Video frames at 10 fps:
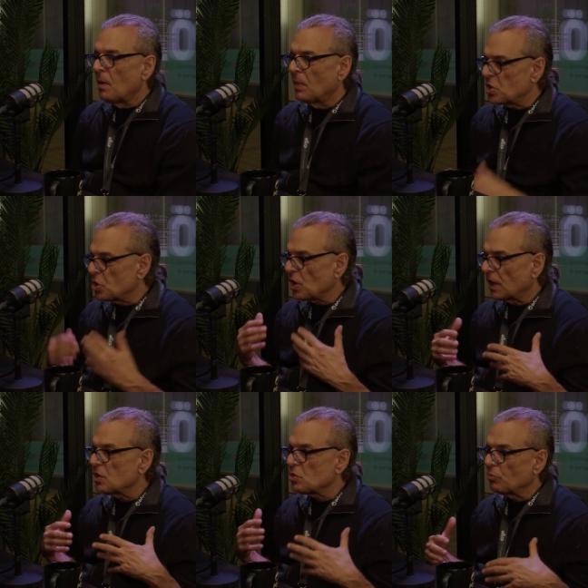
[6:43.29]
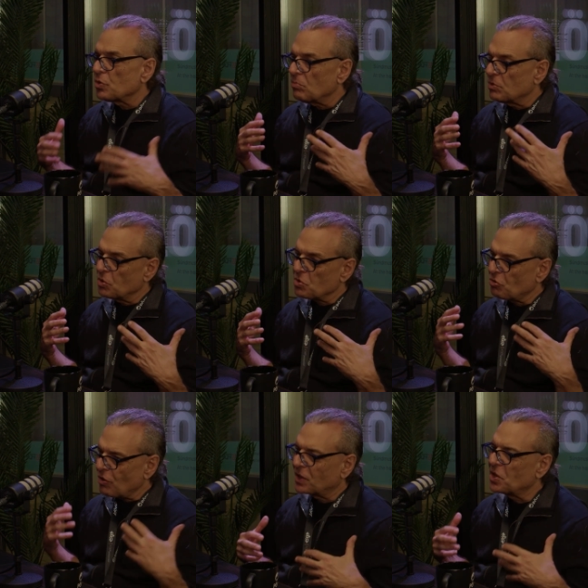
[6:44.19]
but she shot this over. She was
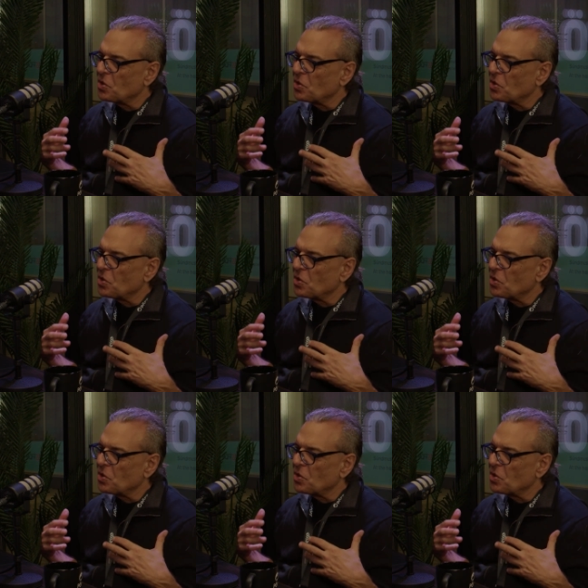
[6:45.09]
directing